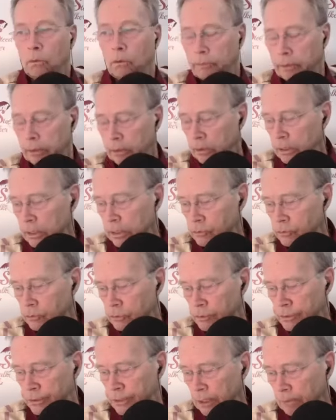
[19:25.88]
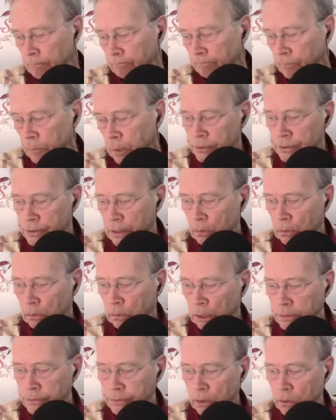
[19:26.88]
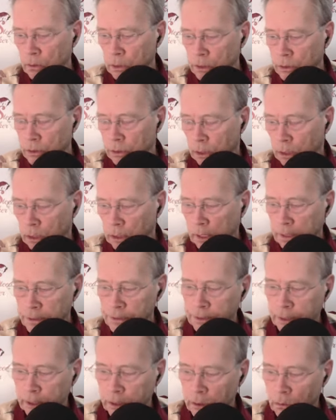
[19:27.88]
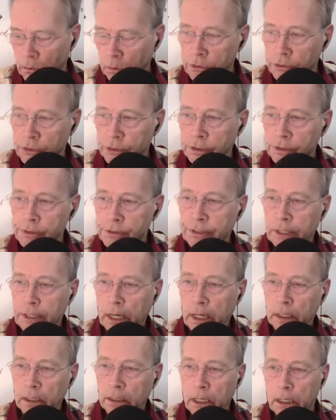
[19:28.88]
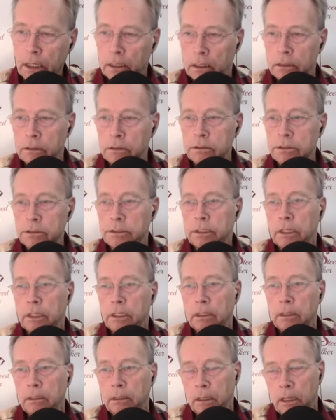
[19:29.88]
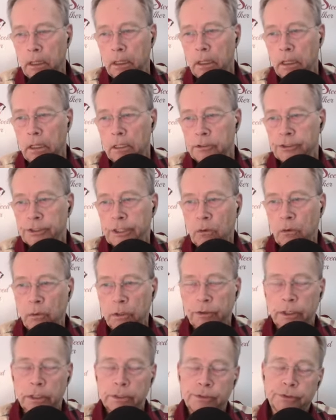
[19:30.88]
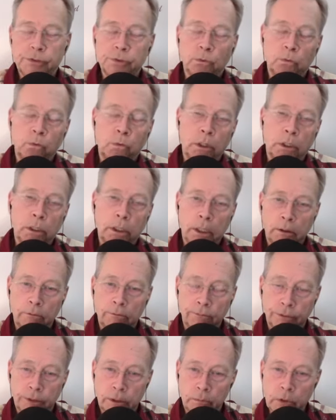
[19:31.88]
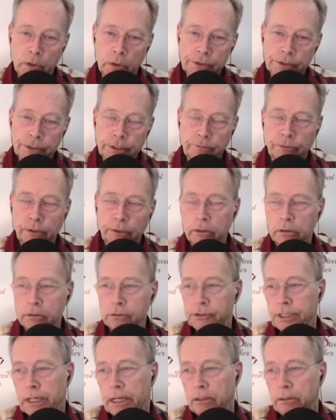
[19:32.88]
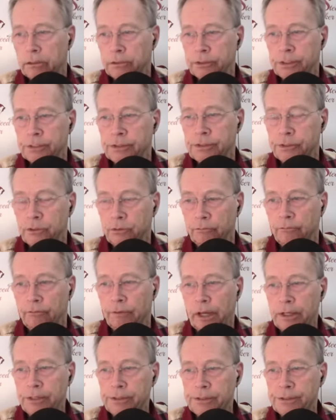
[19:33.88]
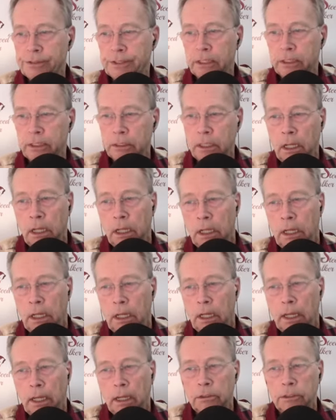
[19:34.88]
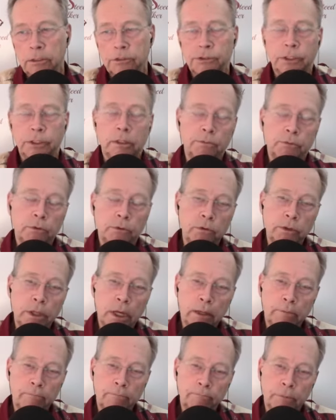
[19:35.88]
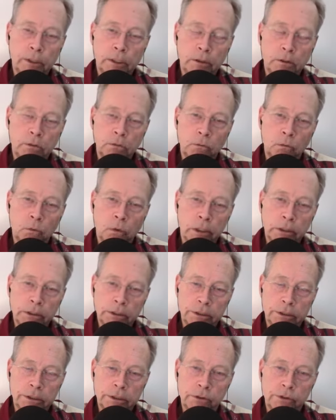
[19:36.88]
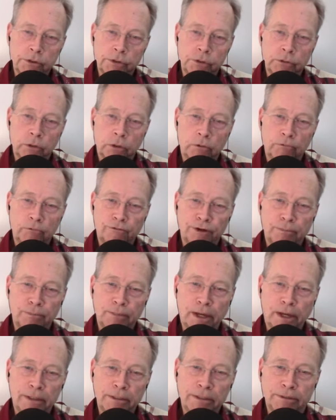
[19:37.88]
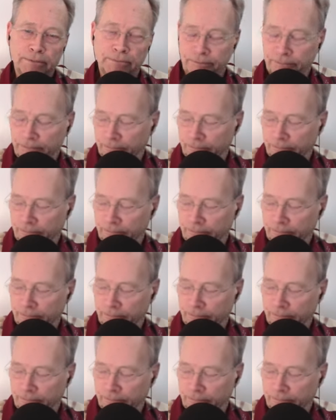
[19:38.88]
Well, very interesting. So let's go into our last set of questions, Zach, and uh, share with us one of the most difficult challenges you faced, and how did you come through that, and what did you learn from that?